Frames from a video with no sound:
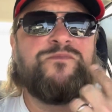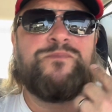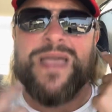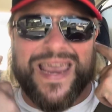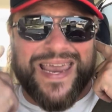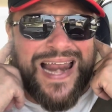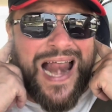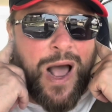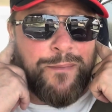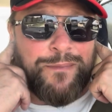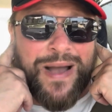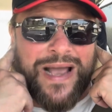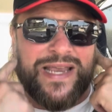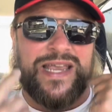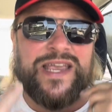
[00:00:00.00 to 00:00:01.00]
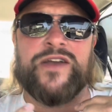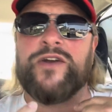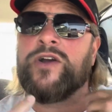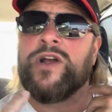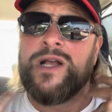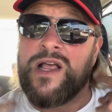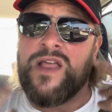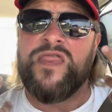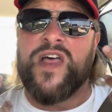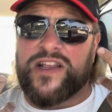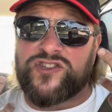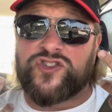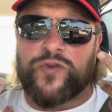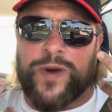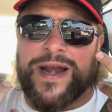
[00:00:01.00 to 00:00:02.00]
pick it out by ear,
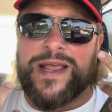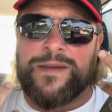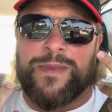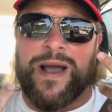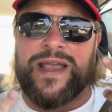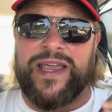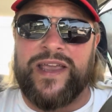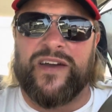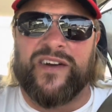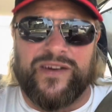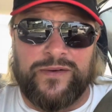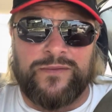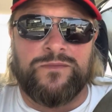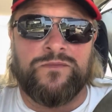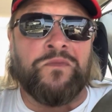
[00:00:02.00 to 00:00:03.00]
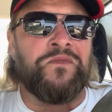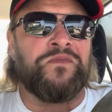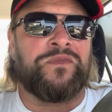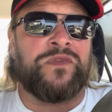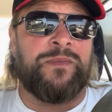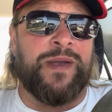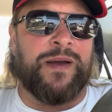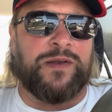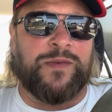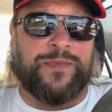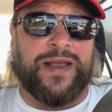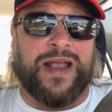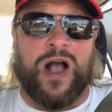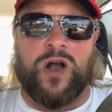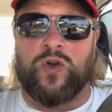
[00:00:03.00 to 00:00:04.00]
thus training my ear to be able to
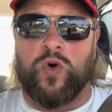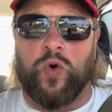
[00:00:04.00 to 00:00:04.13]
pick out